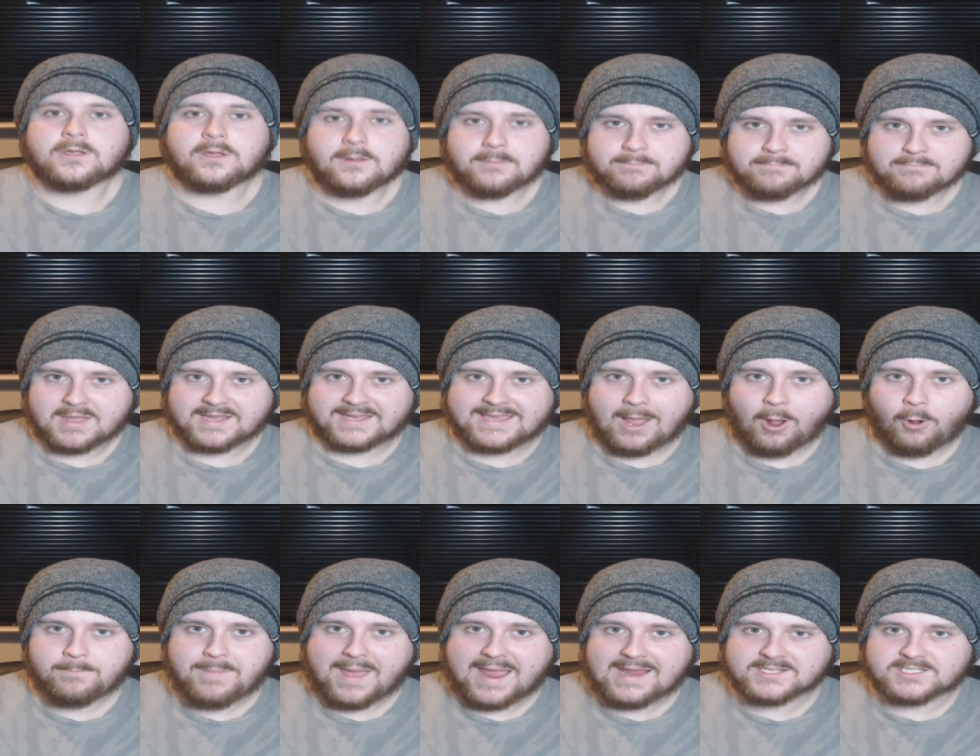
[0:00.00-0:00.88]

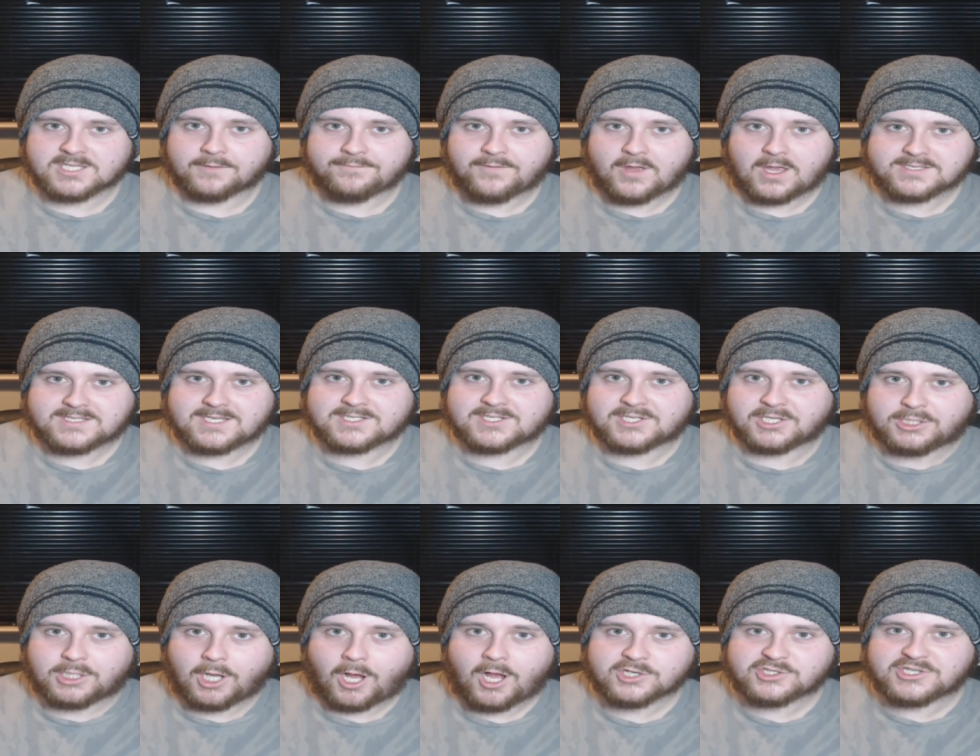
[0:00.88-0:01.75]
Miguel Baeza versus
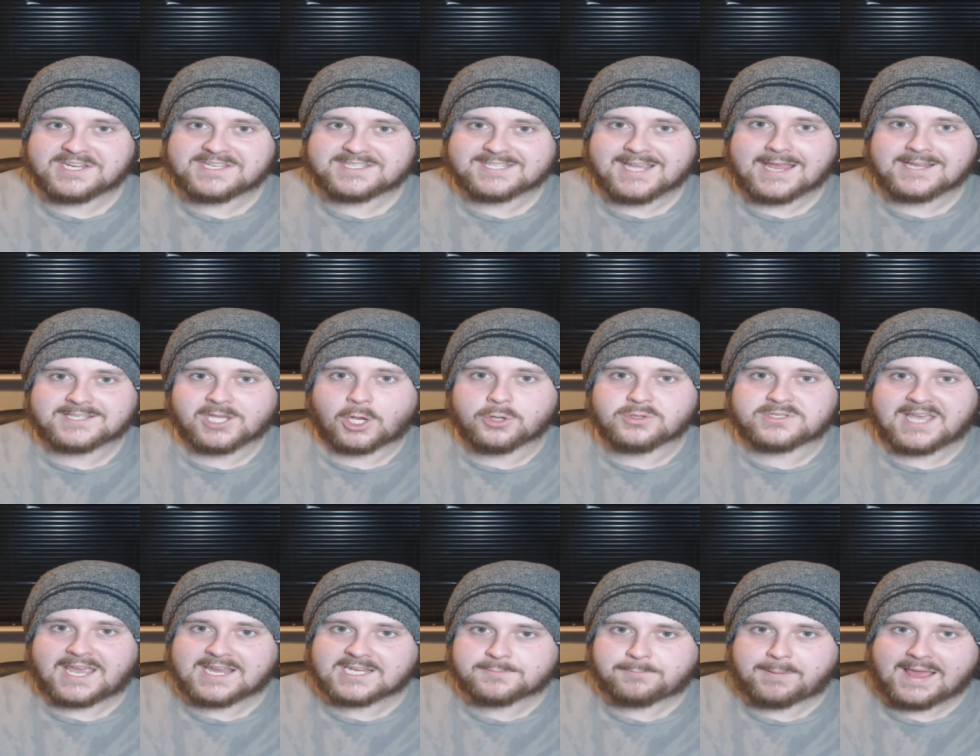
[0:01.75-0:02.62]
Takashi Sato
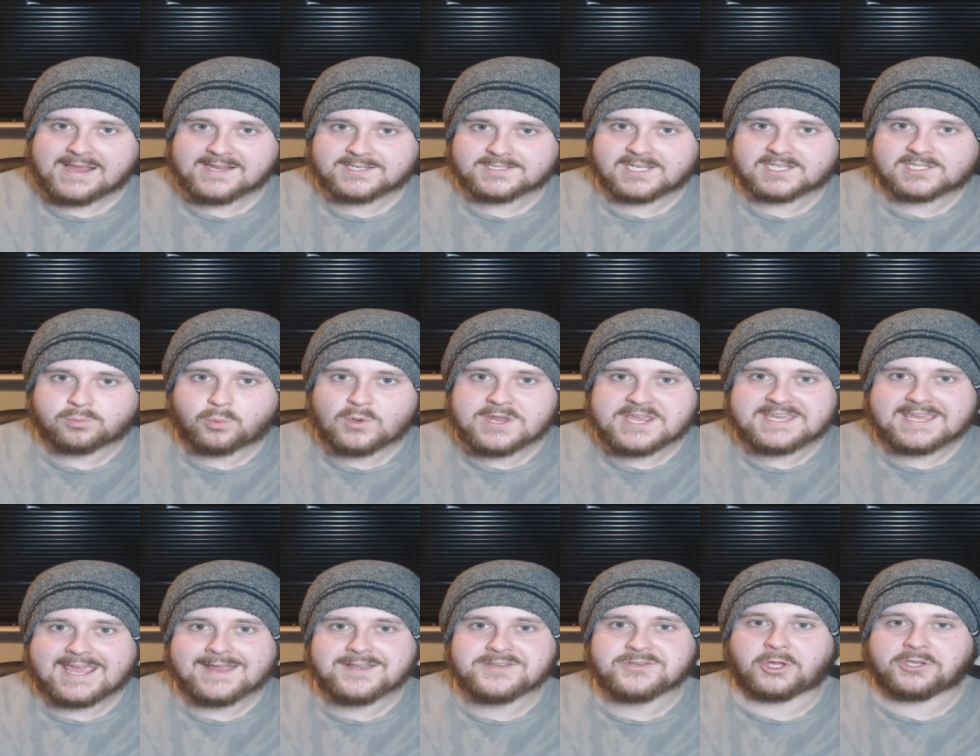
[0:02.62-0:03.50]
takes place this
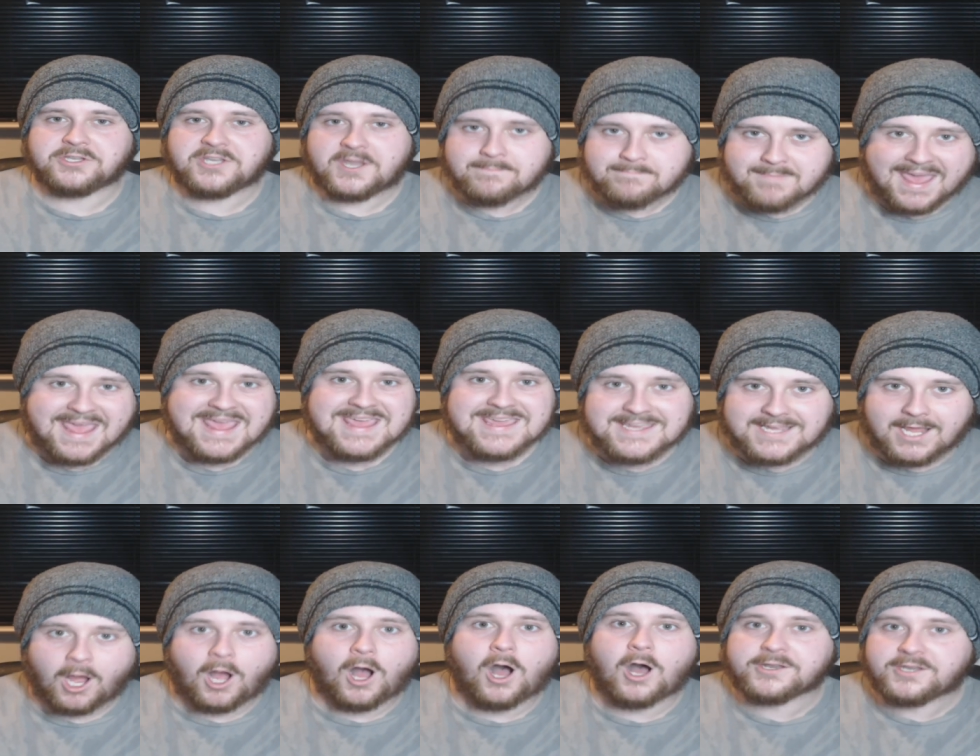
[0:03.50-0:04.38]
weekend on the main
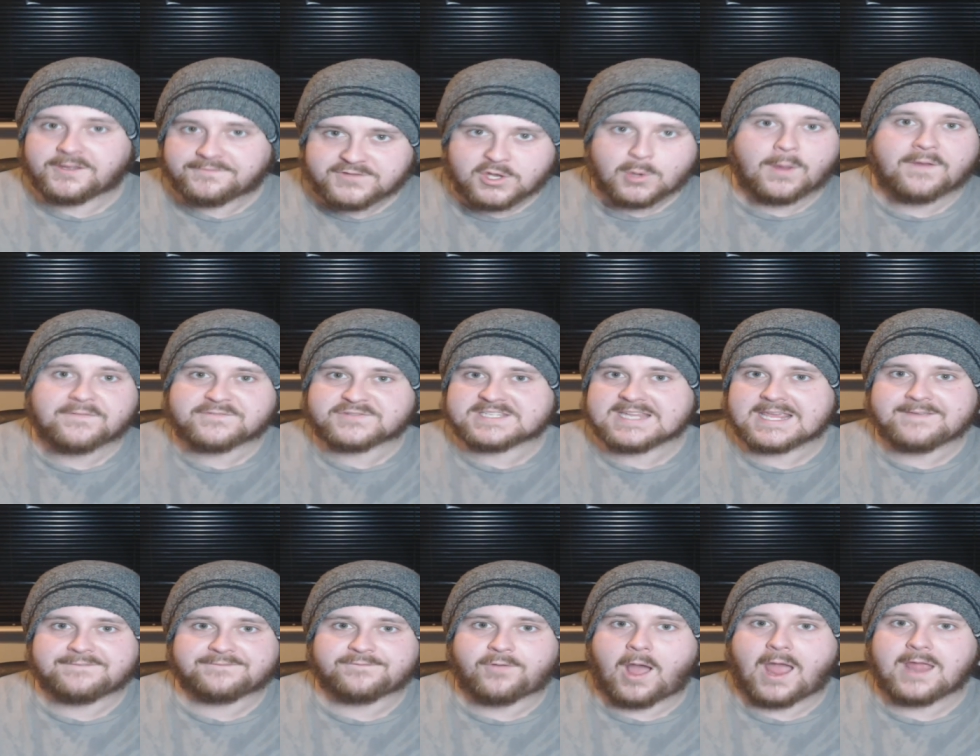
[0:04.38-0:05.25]
card of
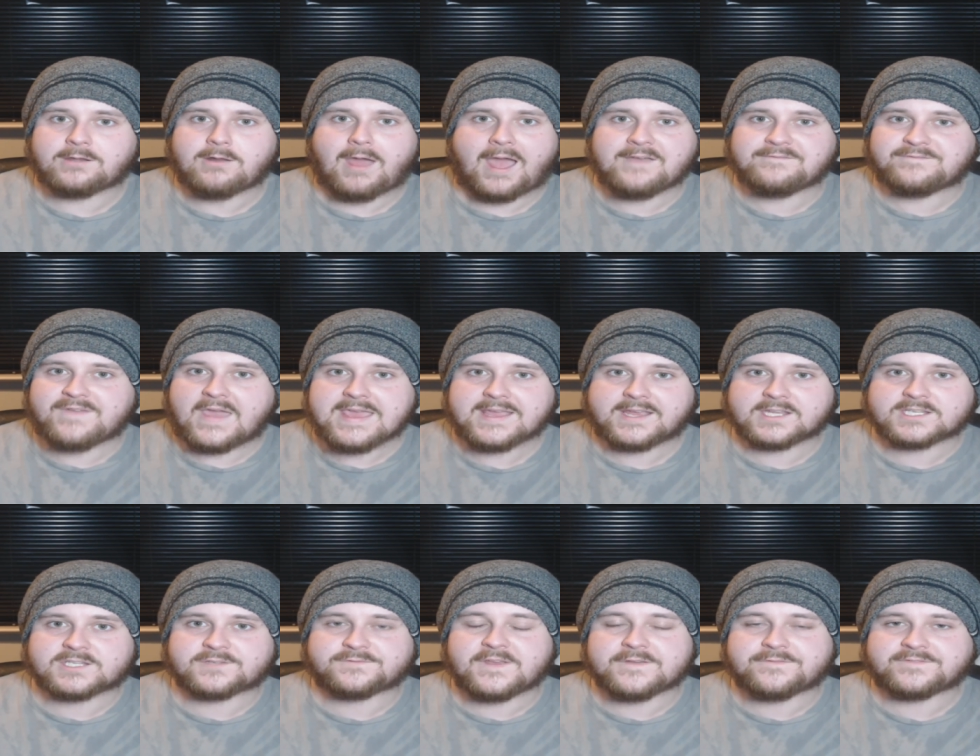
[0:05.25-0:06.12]
UFC Fight Night
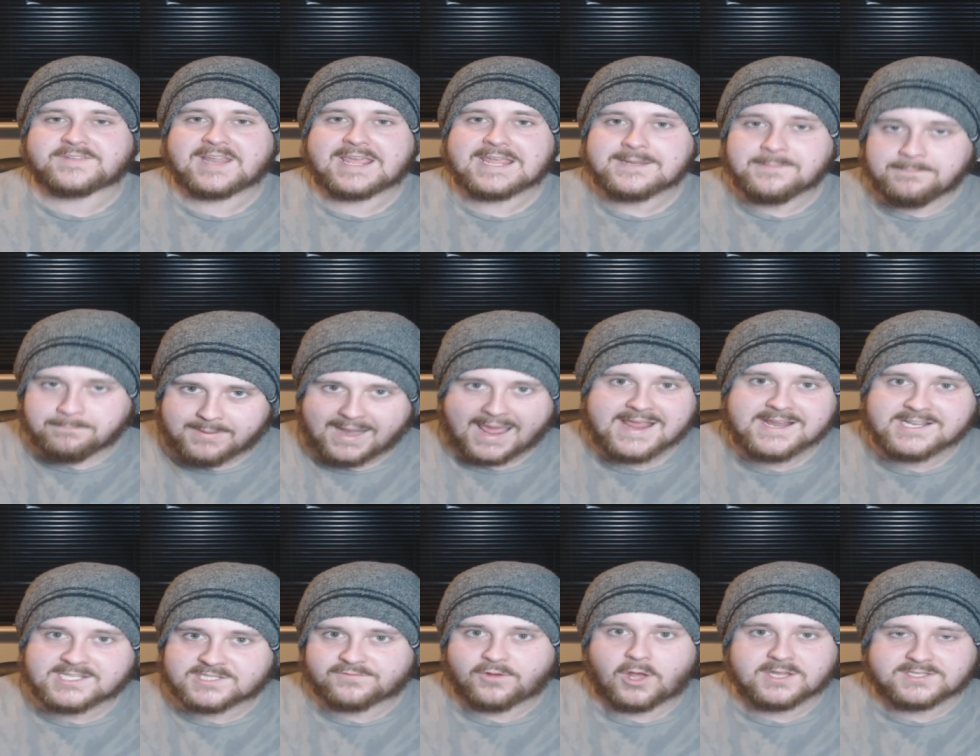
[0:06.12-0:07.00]
Vegas 15
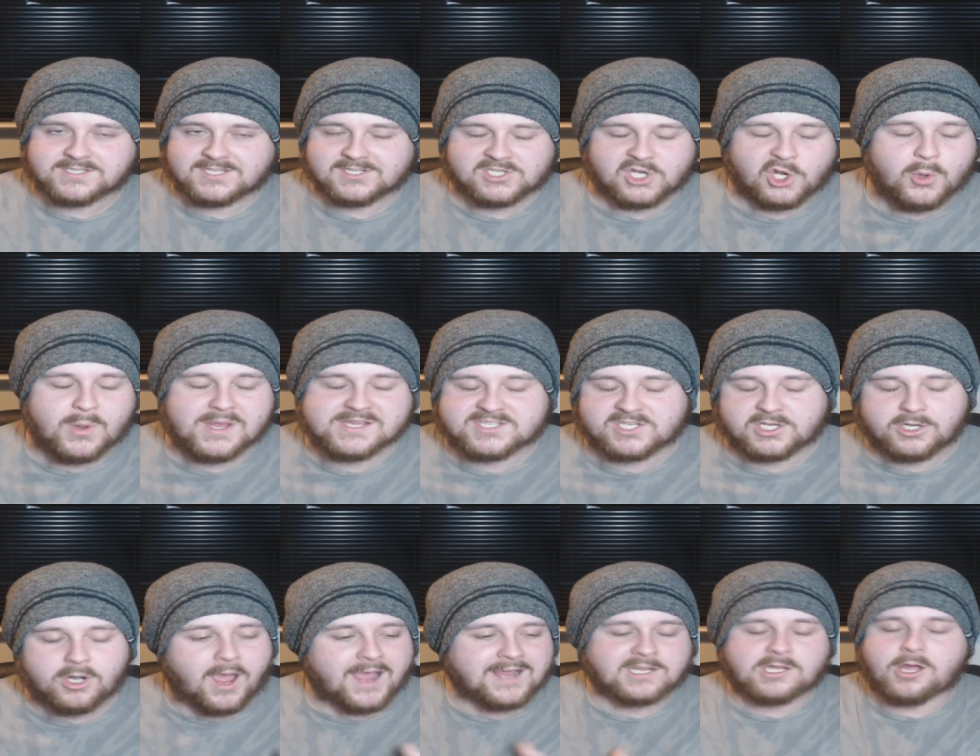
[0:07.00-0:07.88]
Blaydes versus Lewis
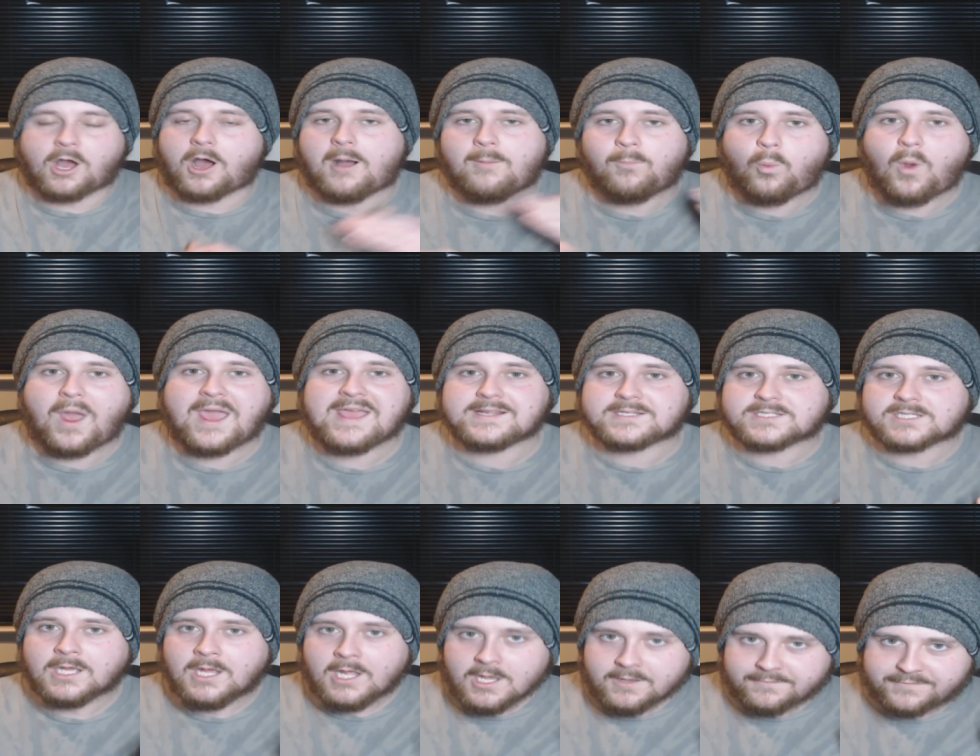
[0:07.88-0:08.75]
and I can't wait
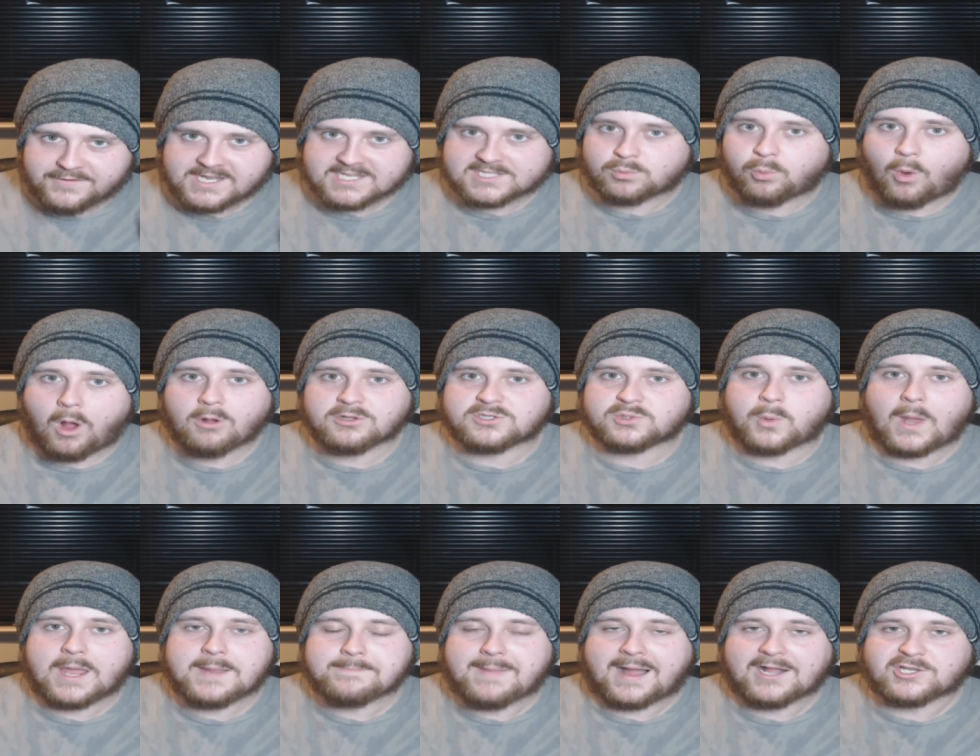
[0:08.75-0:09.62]
for this
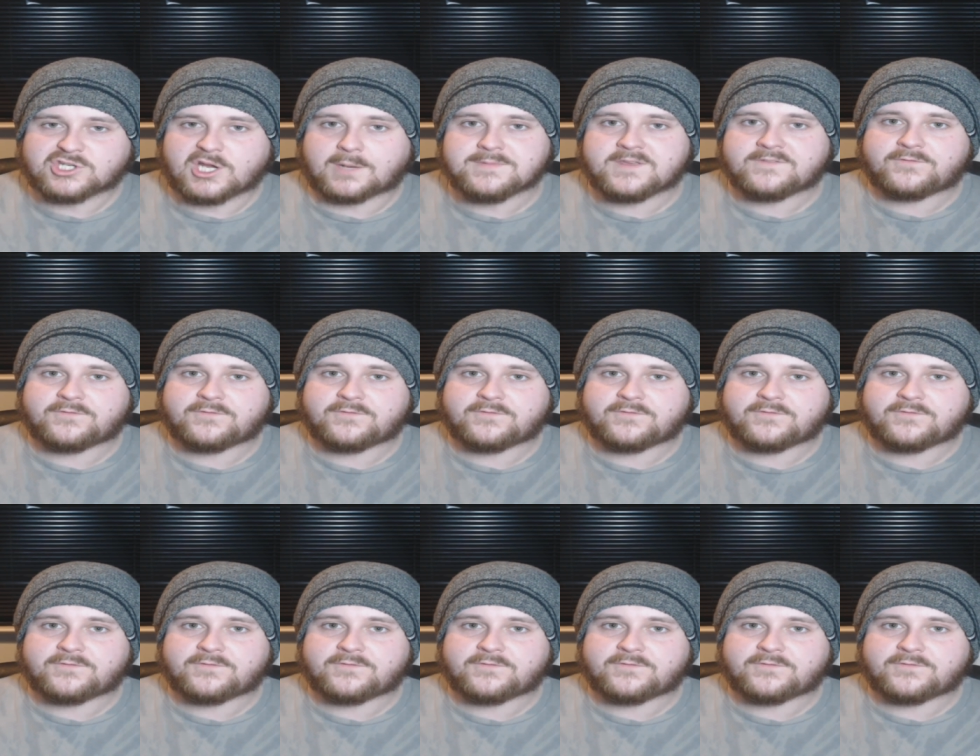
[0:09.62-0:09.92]
welterweight matchup.